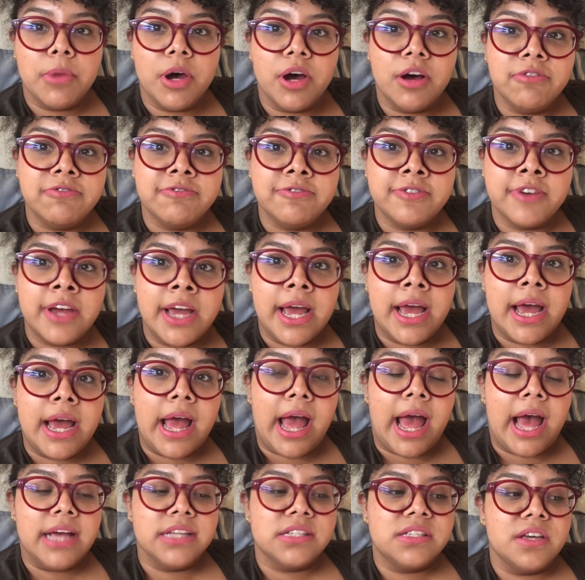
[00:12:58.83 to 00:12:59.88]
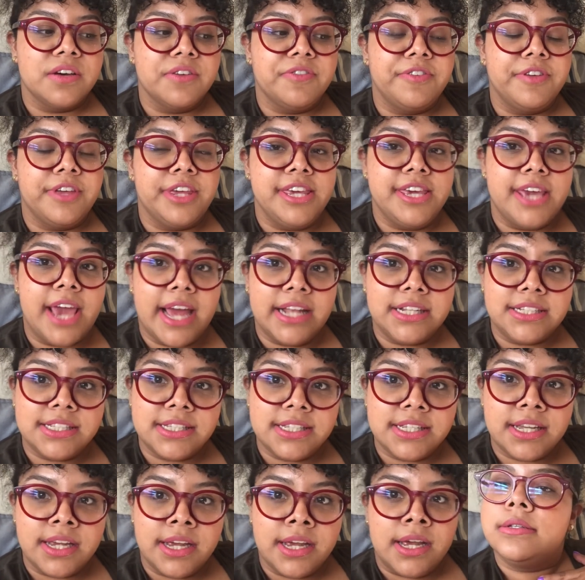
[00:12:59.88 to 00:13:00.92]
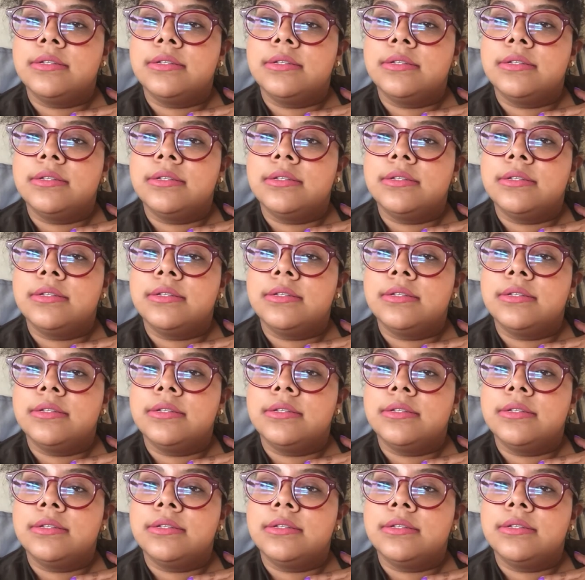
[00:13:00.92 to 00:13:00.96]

of as of yet.